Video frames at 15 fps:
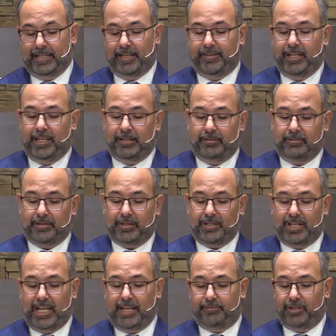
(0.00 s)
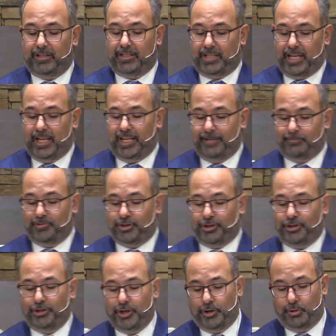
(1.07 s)
Then David came to
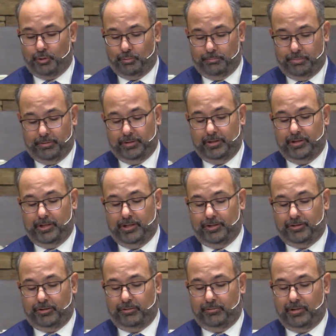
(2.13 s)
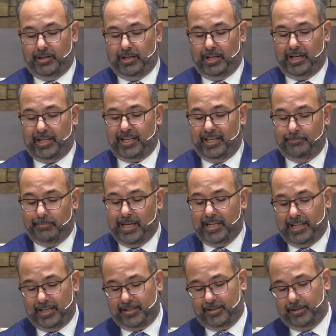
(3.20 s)
Nob, to
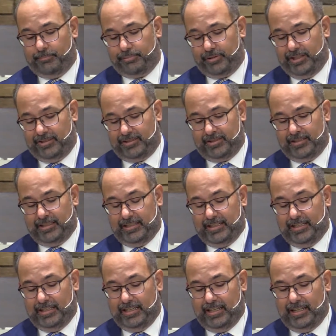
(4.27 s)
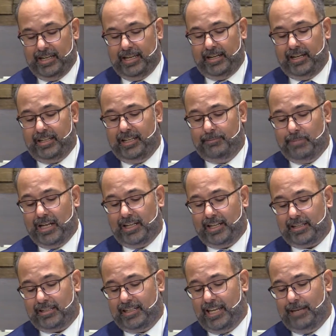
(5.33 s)
Ahimelech the priest. And
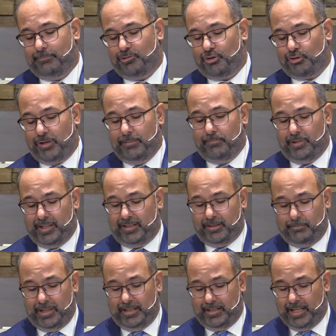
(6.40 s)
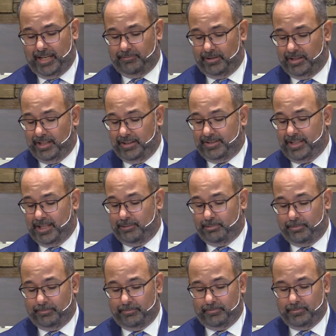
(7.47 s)
Ahimelech came trembling to meet David and said to
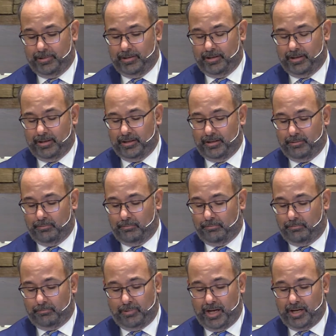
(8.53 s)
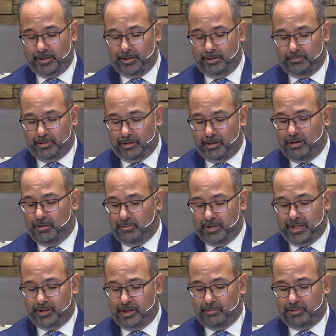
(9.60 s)
him, "Why are you alone
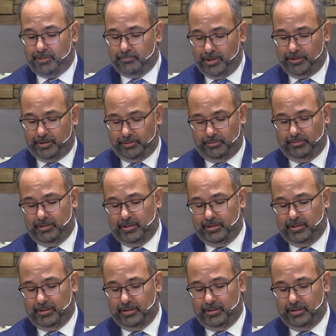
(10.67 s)
and no one with you?"